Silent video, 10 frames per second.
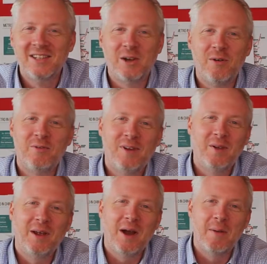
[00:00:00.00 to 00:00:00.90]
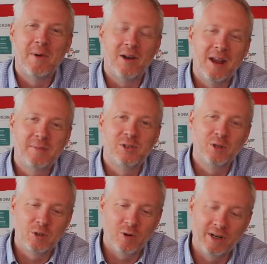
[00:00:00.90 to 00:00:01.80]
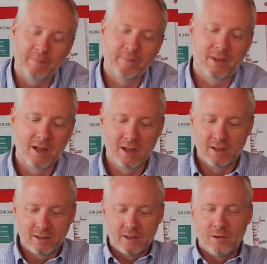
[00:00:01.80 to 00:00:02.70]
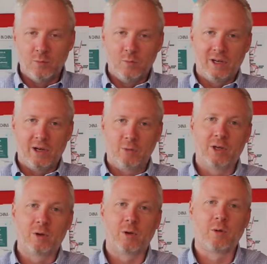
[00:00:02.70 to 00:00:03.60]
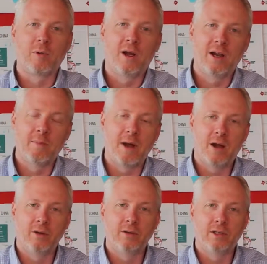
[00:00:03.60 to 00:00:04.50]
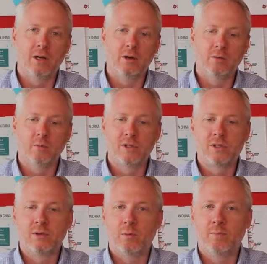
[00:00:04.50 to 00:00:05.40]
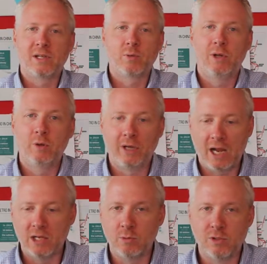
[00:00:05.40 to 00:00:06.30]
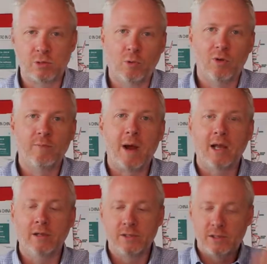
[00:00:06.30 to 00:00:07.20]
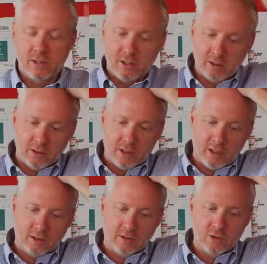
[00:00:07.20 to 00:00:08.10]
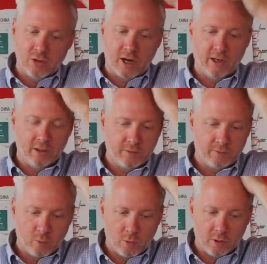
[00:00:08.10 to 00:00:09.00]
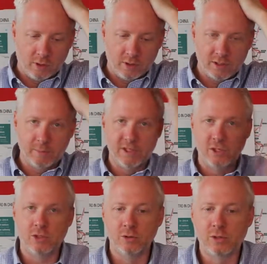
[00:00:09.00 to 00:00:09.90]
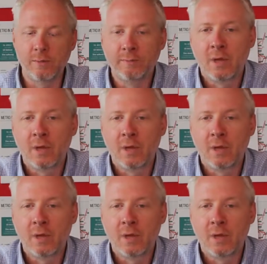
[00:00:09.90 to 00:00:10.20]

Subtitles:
So following up on episode 20, we got a really quick reply about, what's the best way to engage and what's the role of pilots in China for some of these issues.